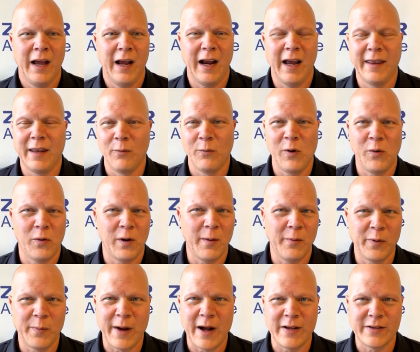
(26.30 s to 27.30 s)
And then we were
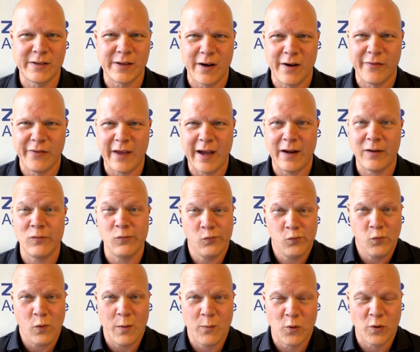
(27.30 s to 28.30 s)
able to bounce off that
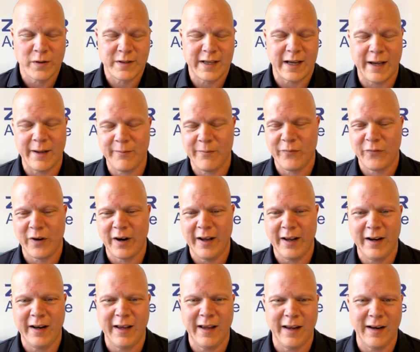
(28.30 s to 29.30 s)
one more time,
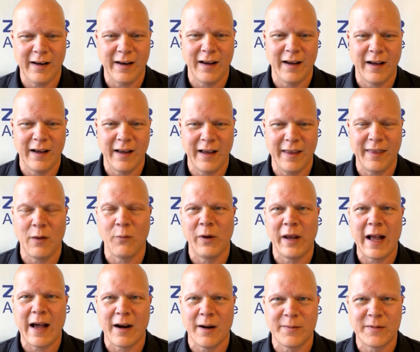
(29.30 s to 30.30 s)
right? And then
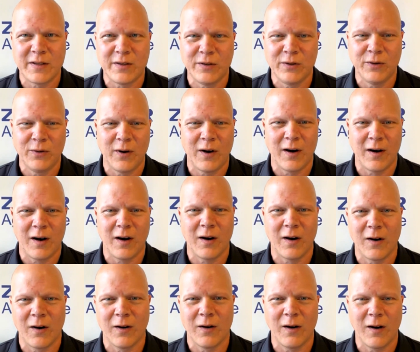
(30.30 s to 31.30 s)
we got up to
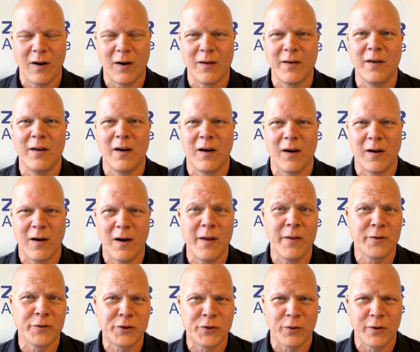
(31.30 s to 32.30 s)
our
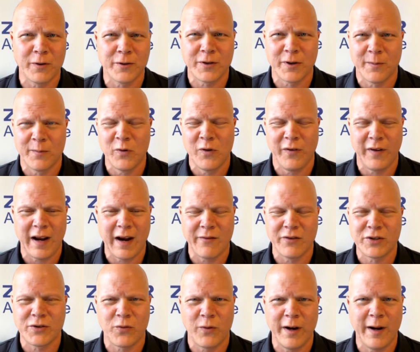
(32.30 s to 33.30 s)
other shorter-term moving
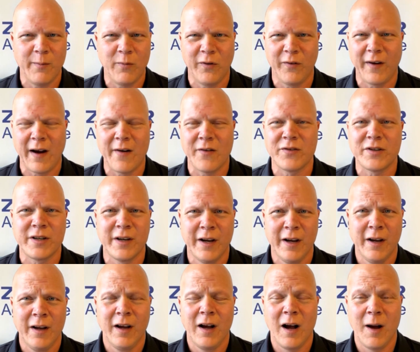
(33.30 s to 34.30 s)
average, 20-day moving average,
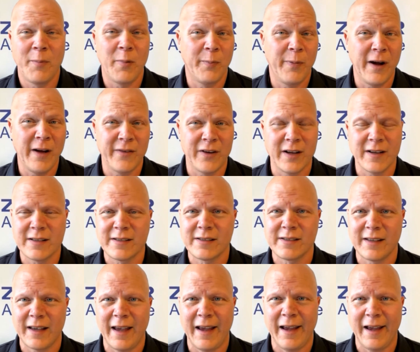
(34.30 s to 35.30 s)
up above
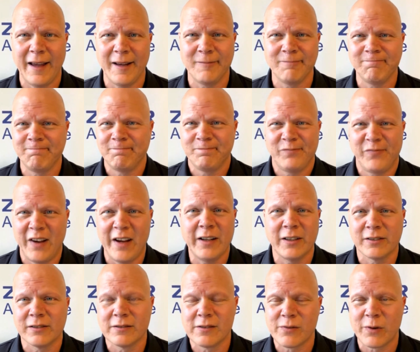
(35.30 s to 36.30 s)
us and
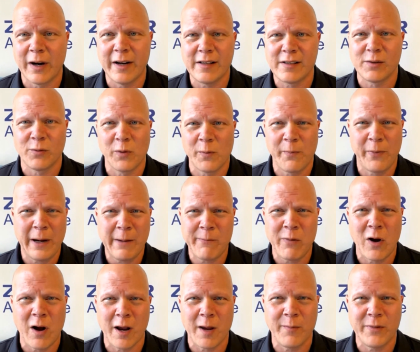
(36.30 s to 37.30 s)
failed, right? So we're
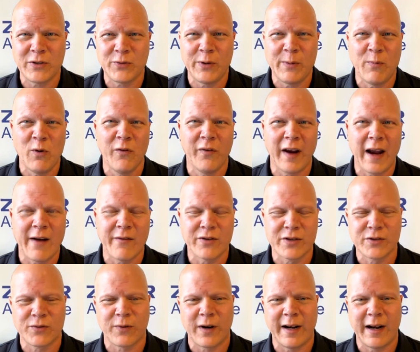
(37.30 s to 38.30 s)
ping-ponging between moving
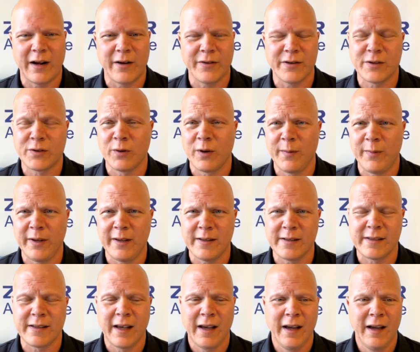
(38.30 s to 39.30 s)
averages right now on the soybeans